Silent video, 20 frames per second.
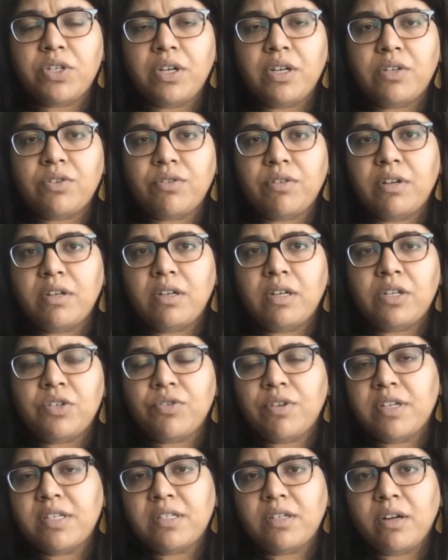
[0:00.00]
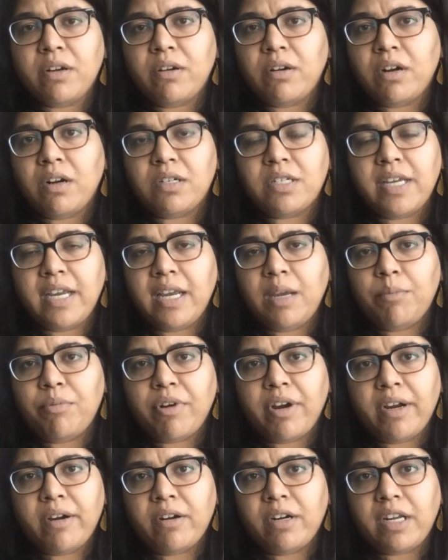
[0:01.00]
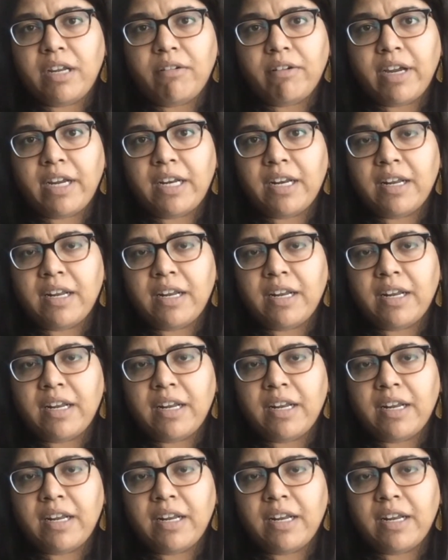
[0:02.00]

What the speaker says: interests are taking priority, right?